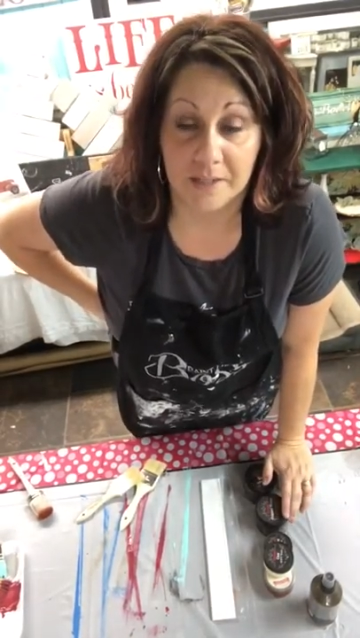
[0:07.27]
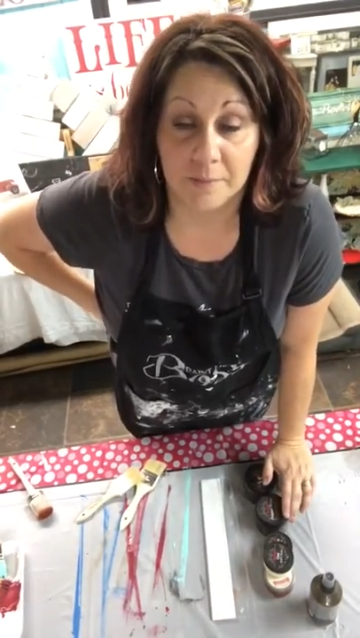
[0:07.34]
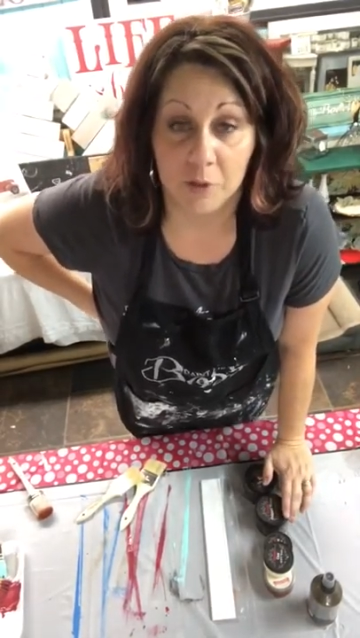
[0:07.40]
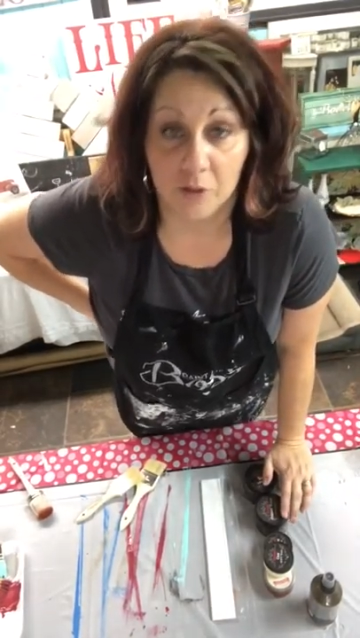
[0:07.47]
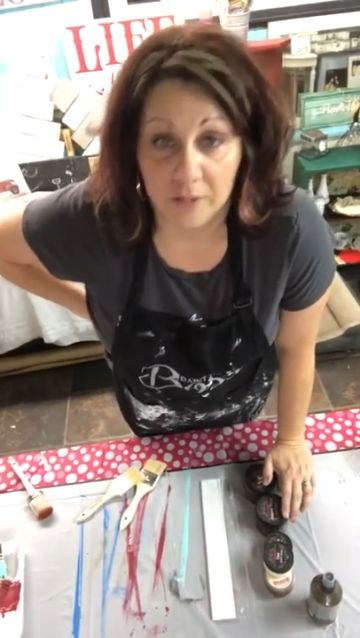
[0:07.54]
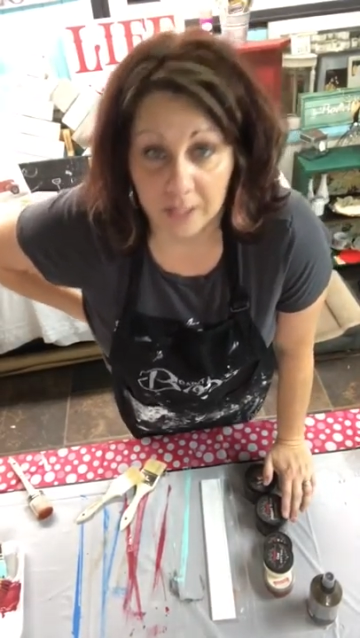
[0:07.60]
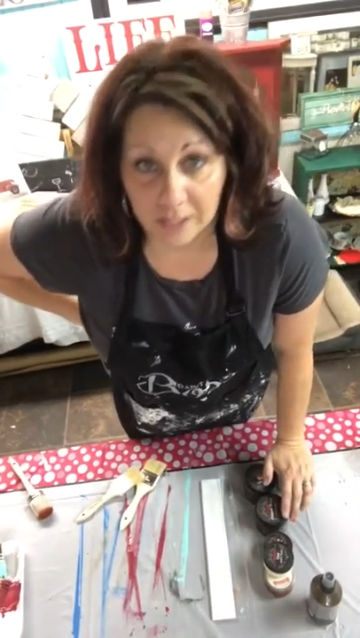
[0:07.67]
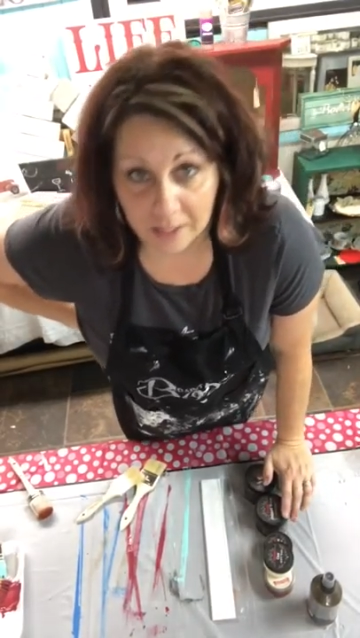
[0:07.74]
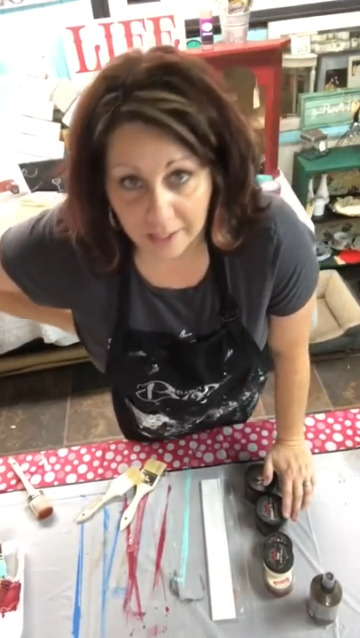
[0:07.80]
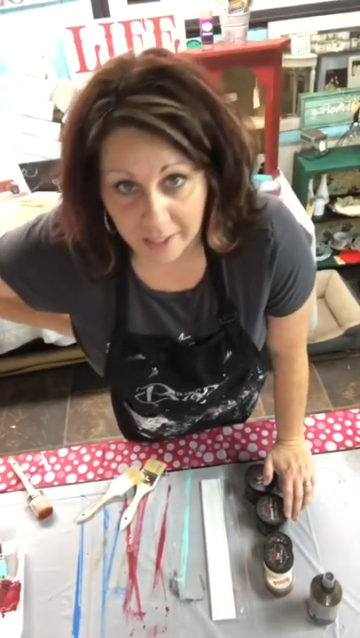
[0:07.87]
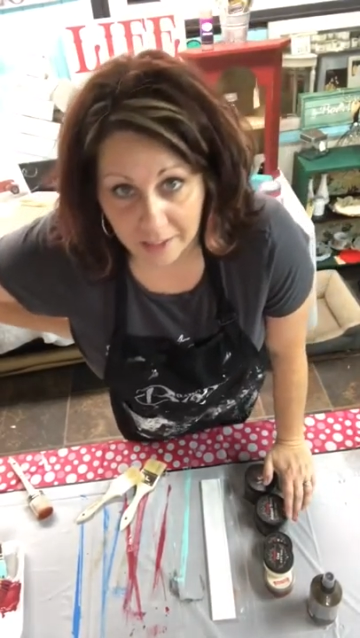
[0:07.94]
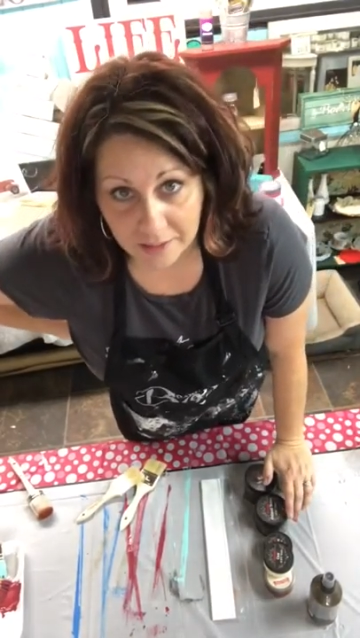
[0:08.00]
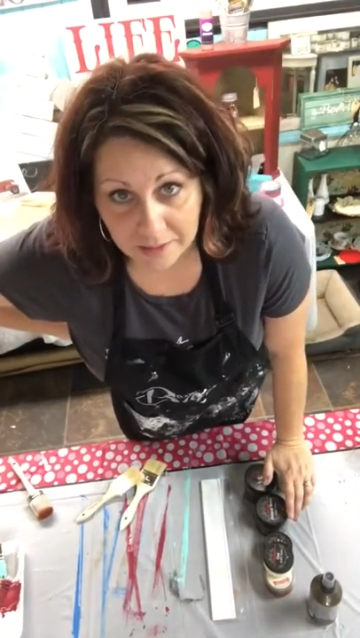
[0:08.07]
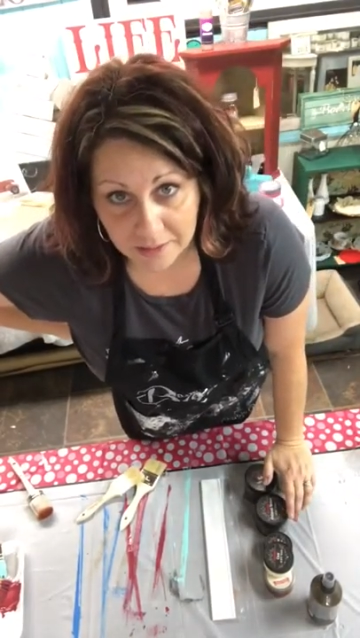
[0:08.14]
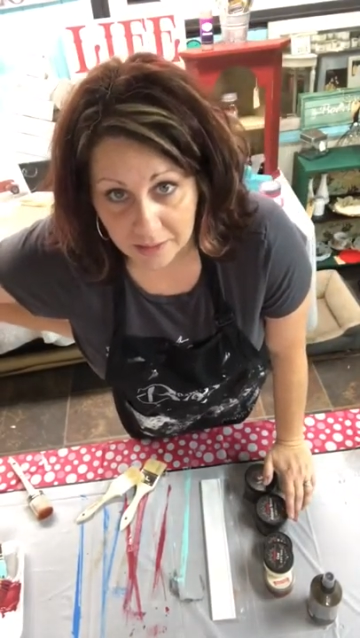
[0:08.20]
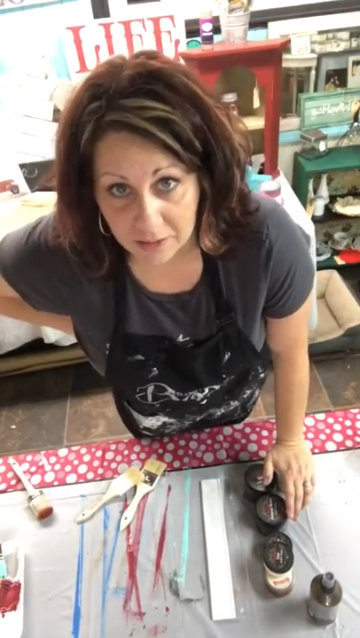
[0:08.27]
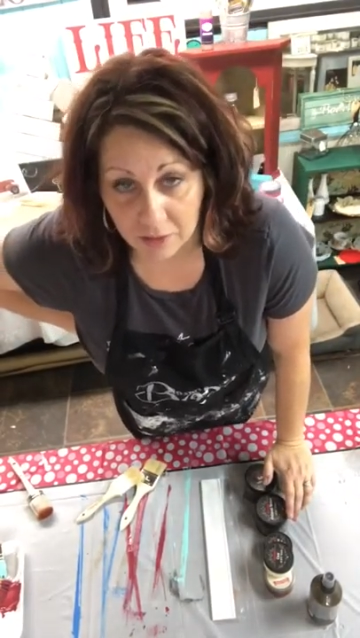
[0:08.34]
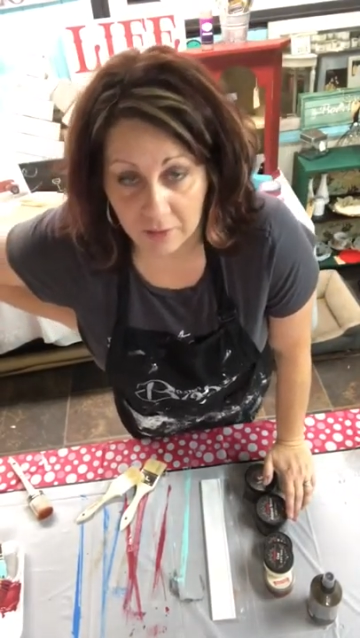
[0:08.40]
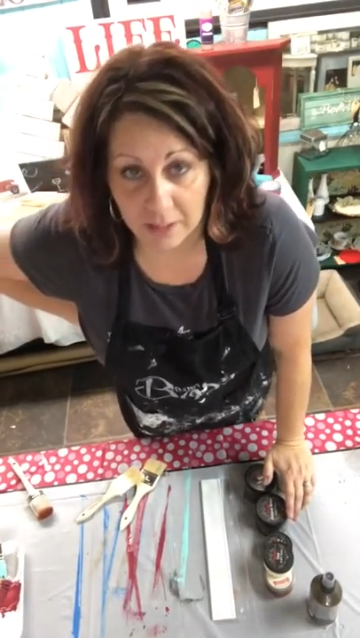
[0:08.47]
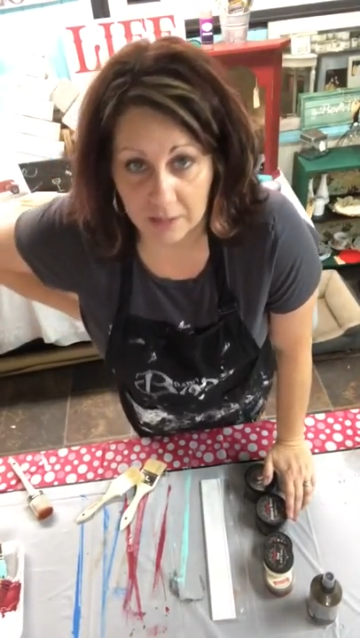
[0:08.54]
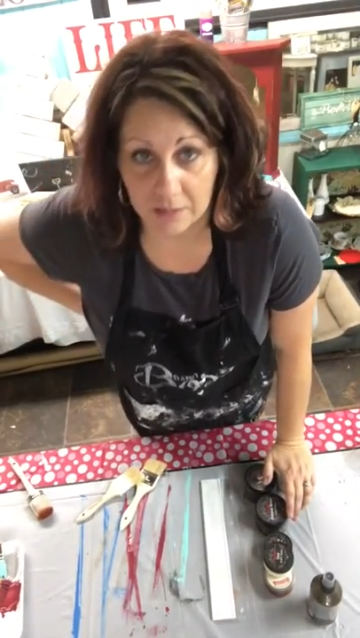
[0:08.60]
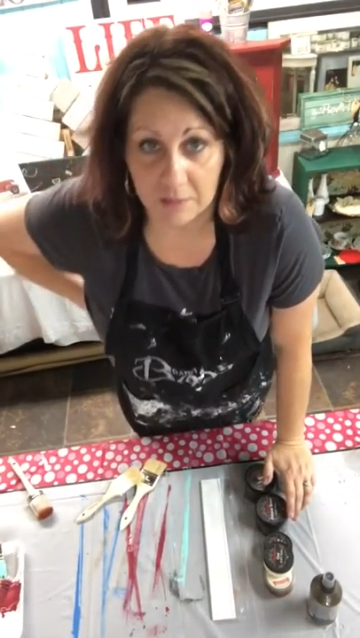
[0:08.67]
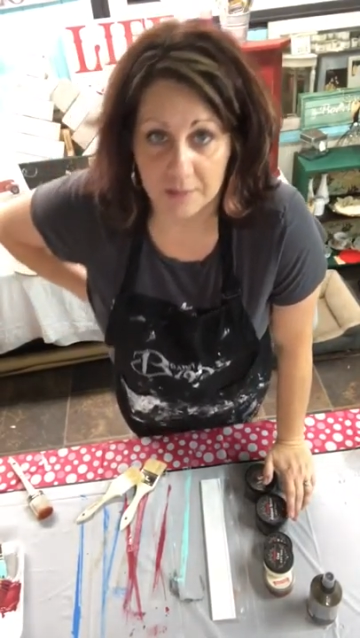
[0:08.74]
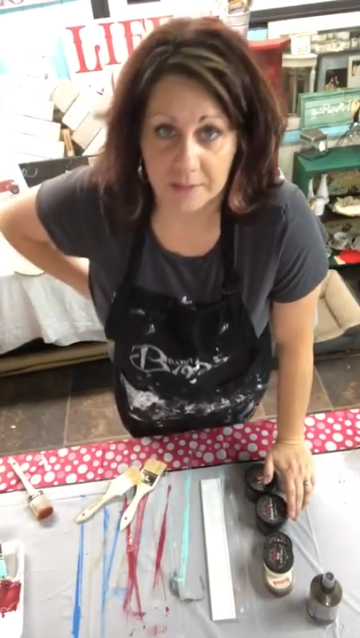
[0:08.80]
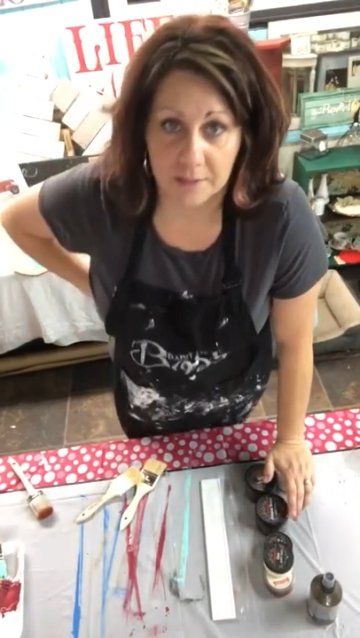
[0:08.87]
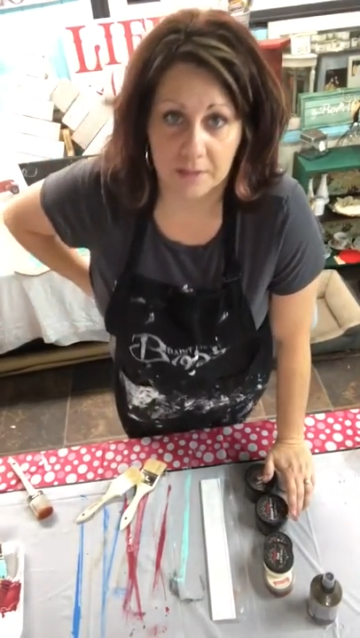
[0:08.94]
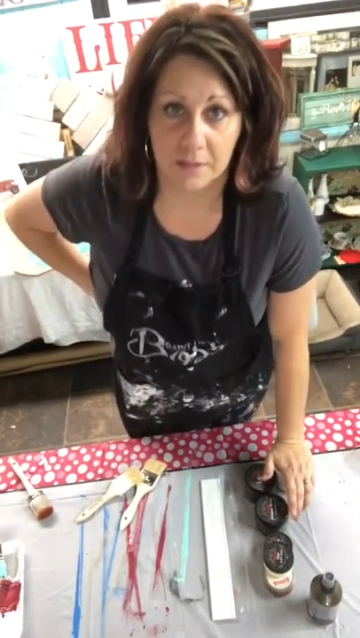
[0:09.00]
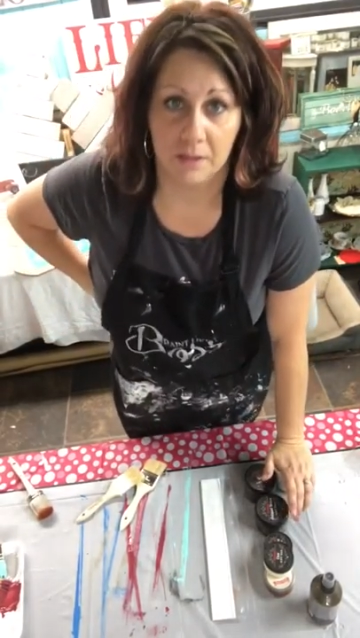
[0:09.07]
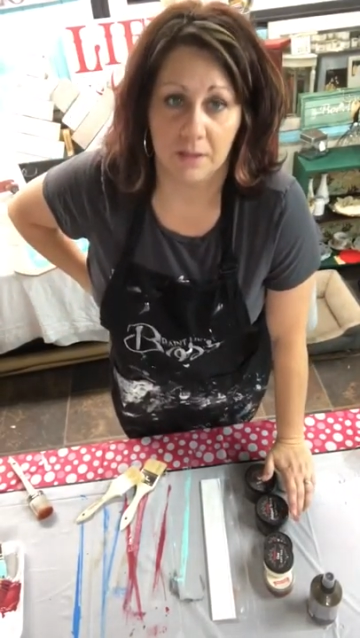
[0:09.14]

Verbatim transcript: some of your knickknacks in your house.